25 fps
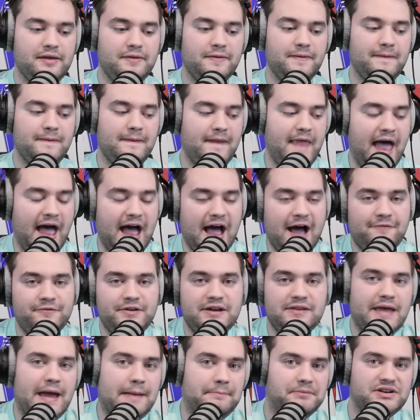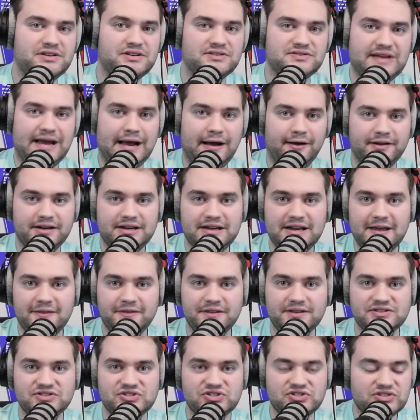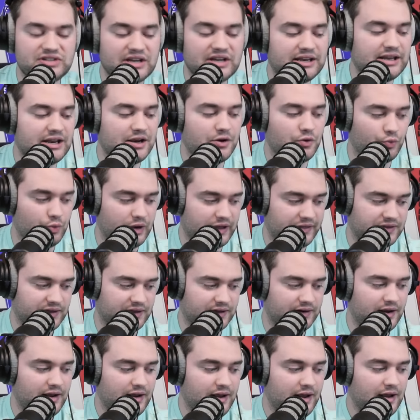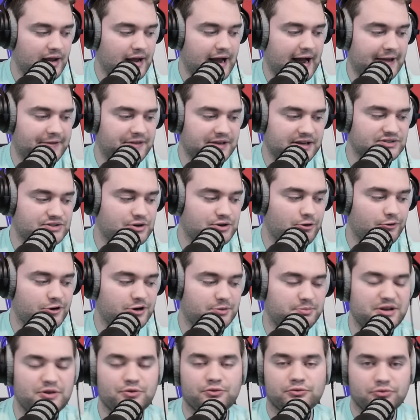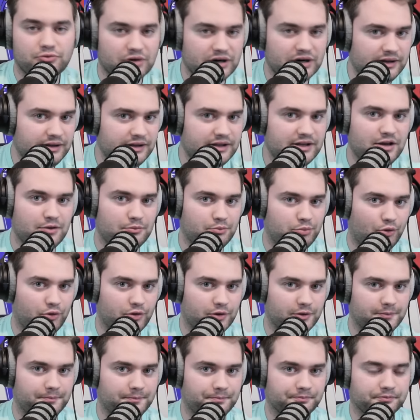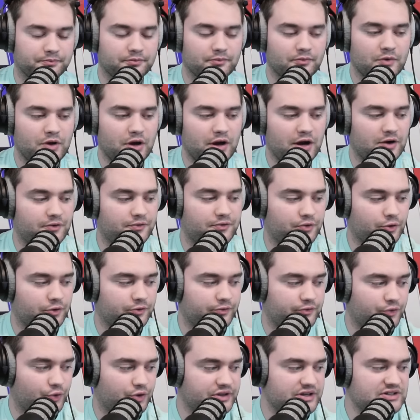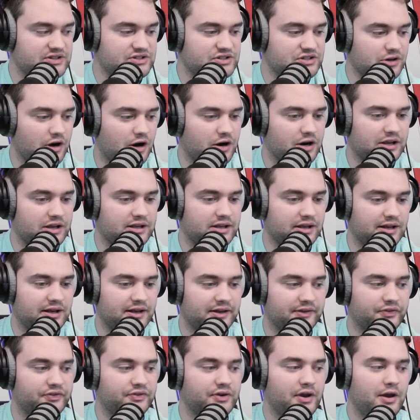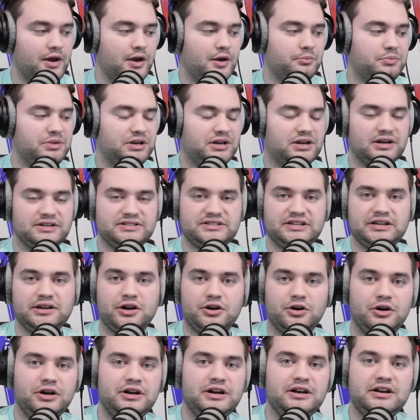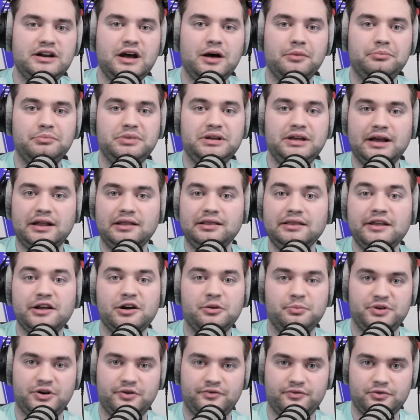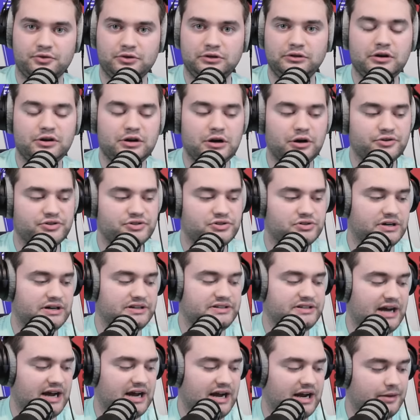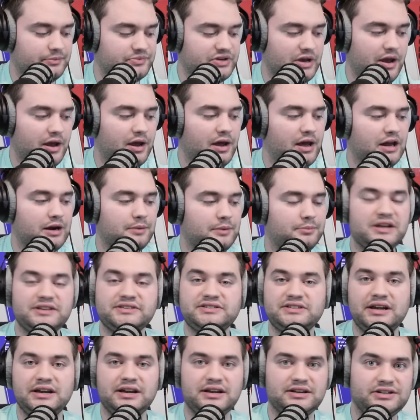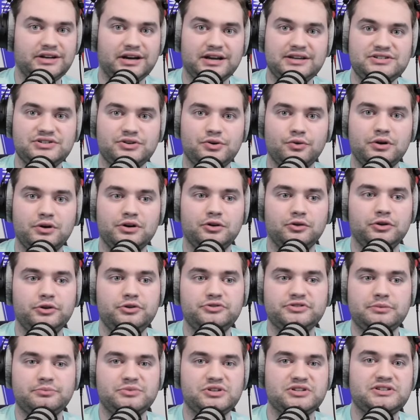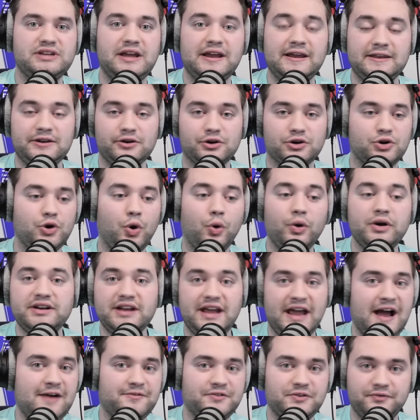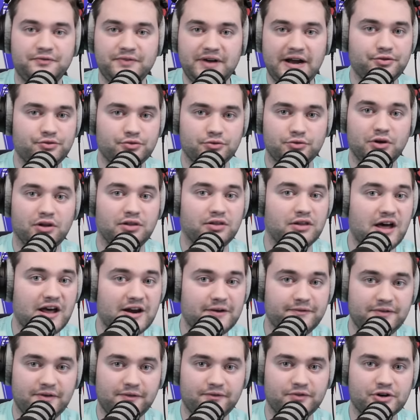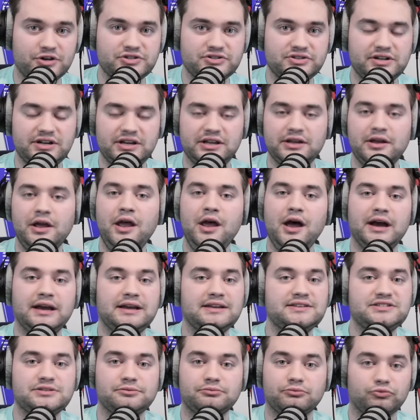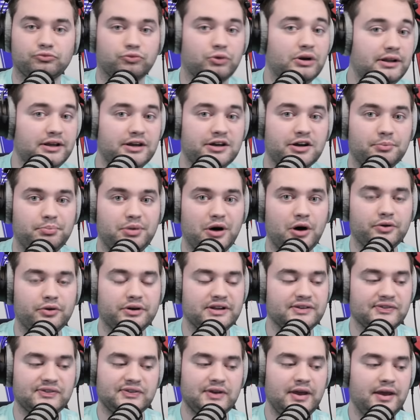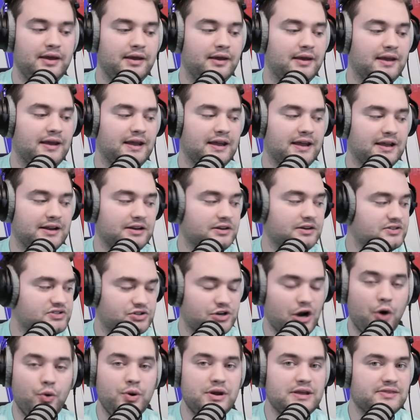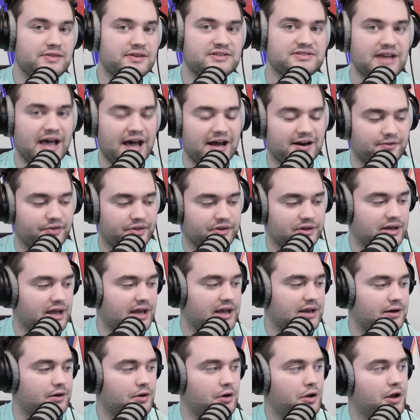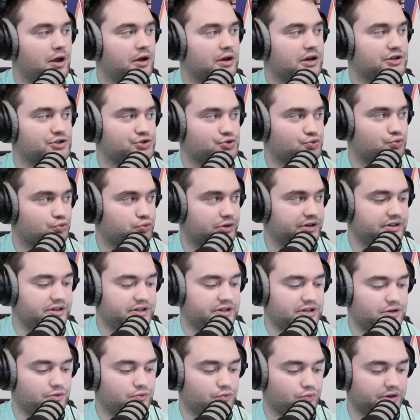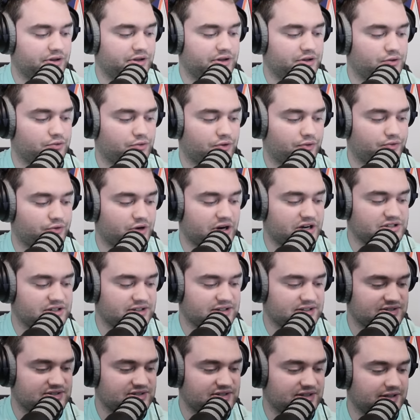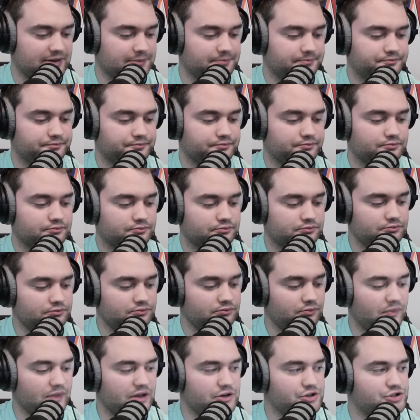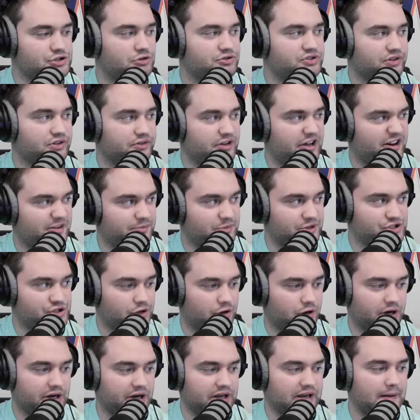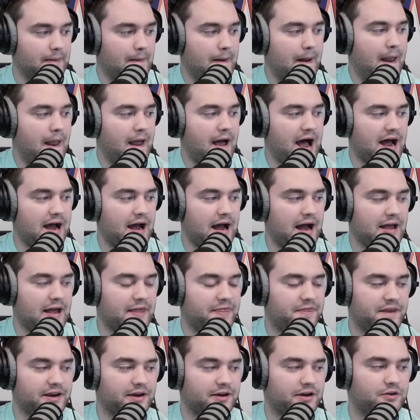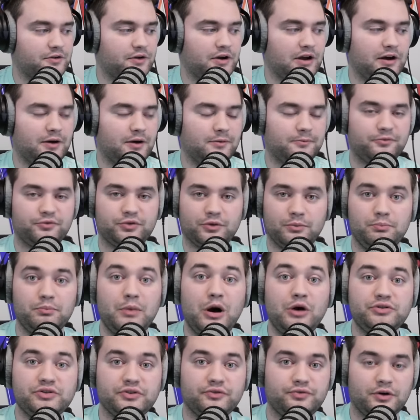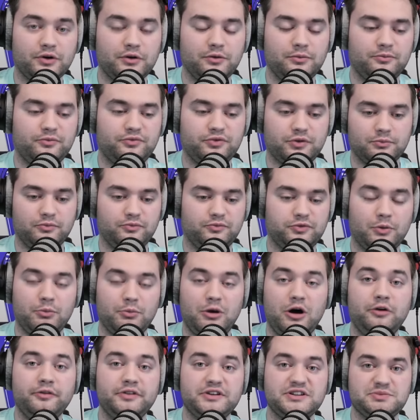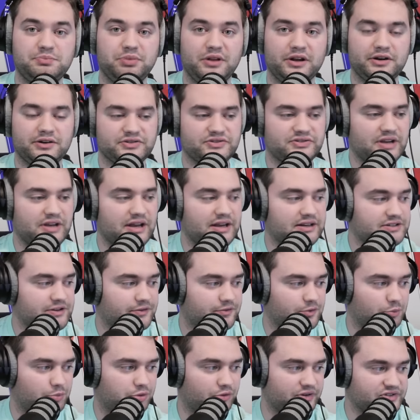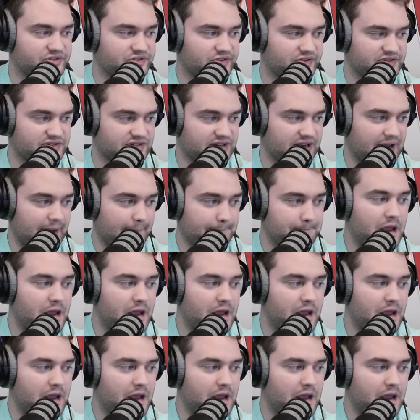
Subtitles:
Having that mentality and then sticking with it, I think it's going to be really important for these young kids, because it could end up being a little bit of a roller coaster at times. And I'm not saying Kentucky's going to lose. I'm just saying you're going to have to fight through a lot of adversity against some really good opponents. And showing this out of the gate is really, really refreshing to see. It shows a lot of maturity, I think, from all these players at different points in this game.